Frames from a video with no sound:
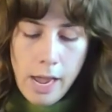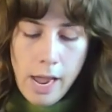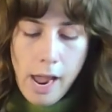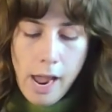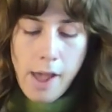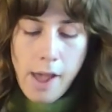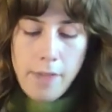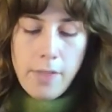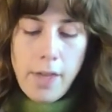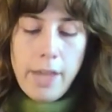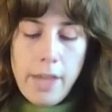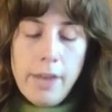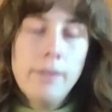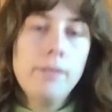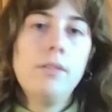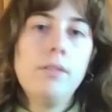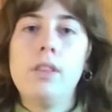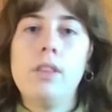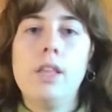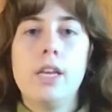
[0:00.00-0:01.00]
and then
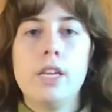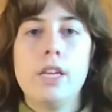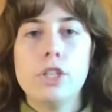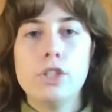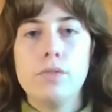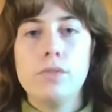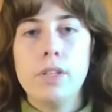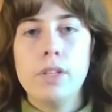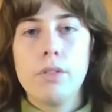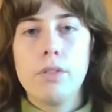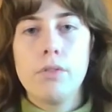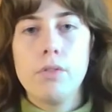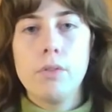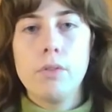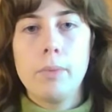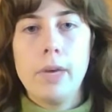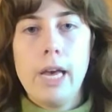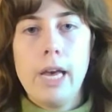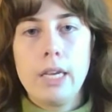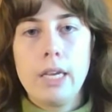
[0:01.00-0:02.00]
they can just feel it through the
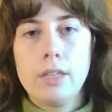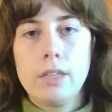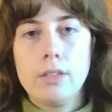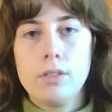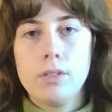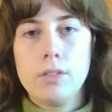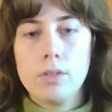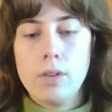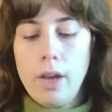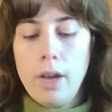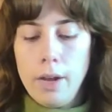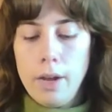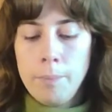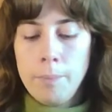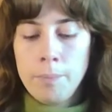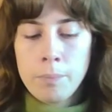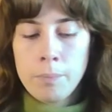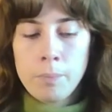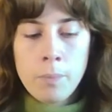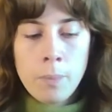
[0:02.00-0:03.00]
bag and it's okay.
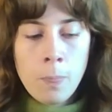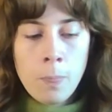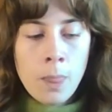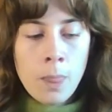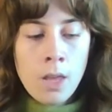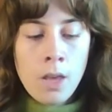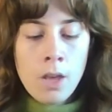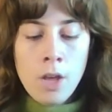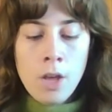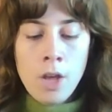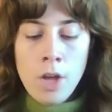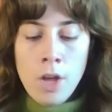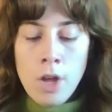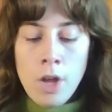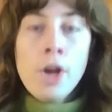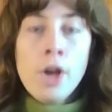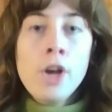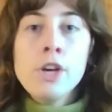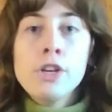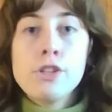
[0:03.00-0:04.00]

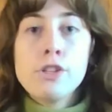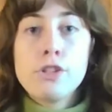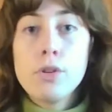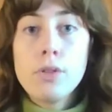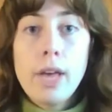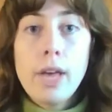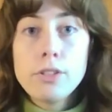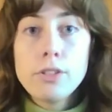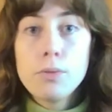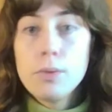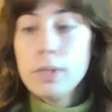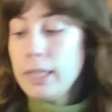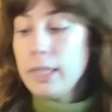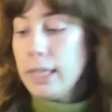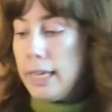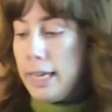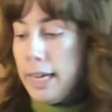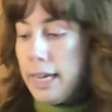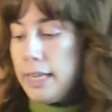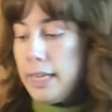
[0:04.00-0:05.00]
So that's
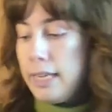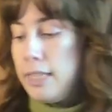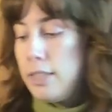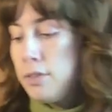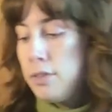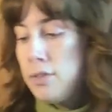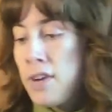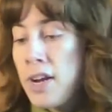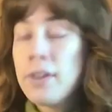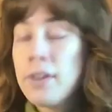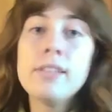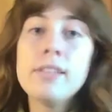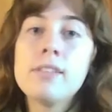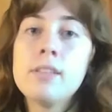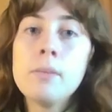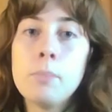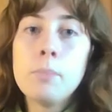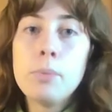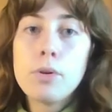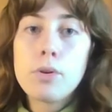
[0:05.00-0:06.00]
really it. It's a very
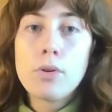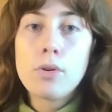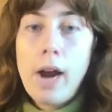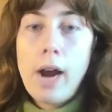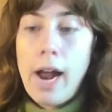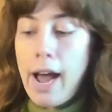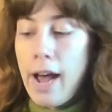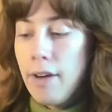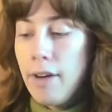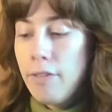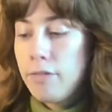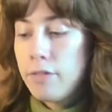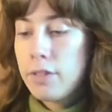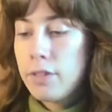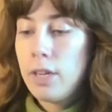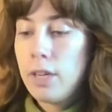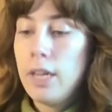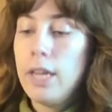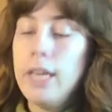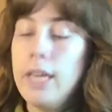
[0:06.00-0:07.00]
simple craft.
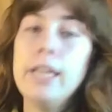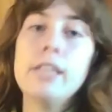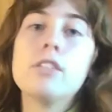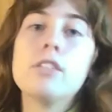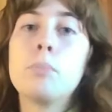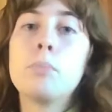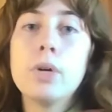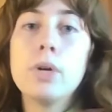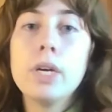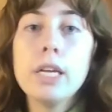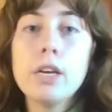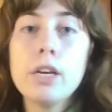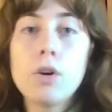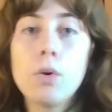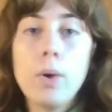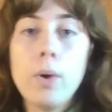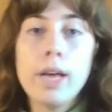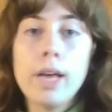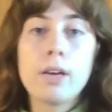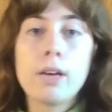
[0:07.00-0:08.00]
It's pretty
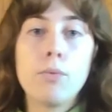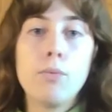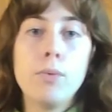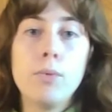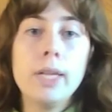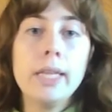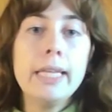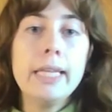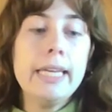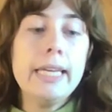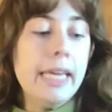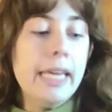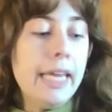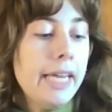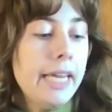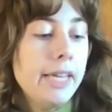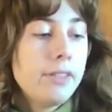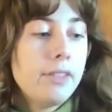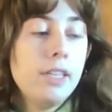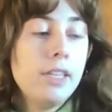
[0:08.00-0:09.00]
quick, really
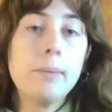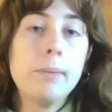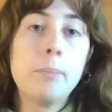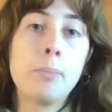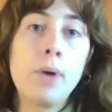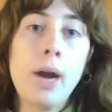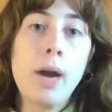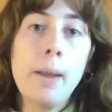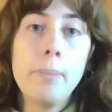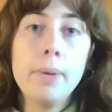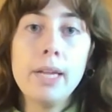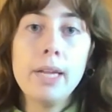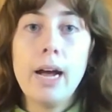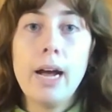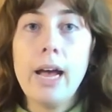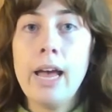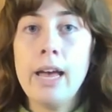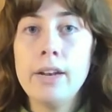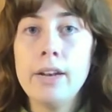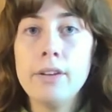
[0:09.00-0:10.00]
easy to prep it
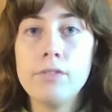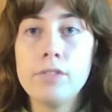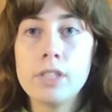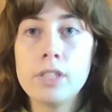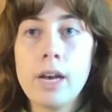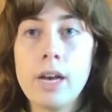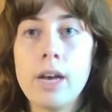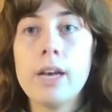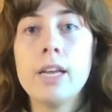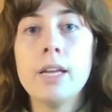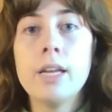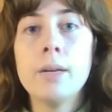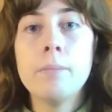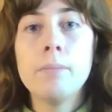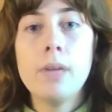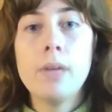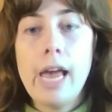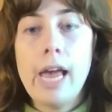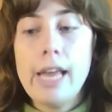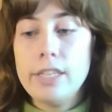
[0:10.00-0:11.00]
ahead of
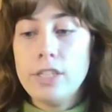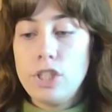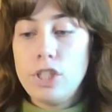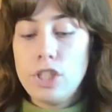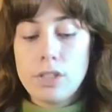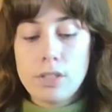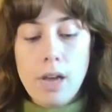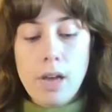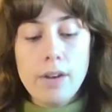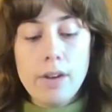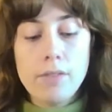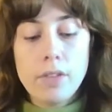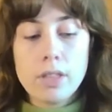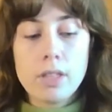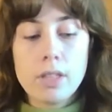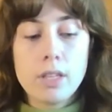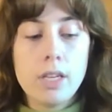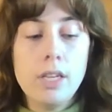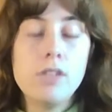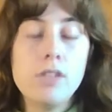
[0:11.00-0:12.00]
time and to just kind of let
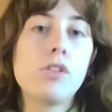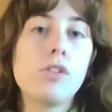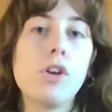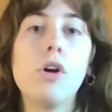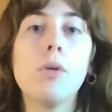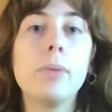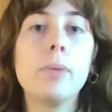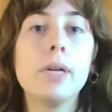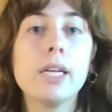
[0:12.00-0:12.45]
the kids go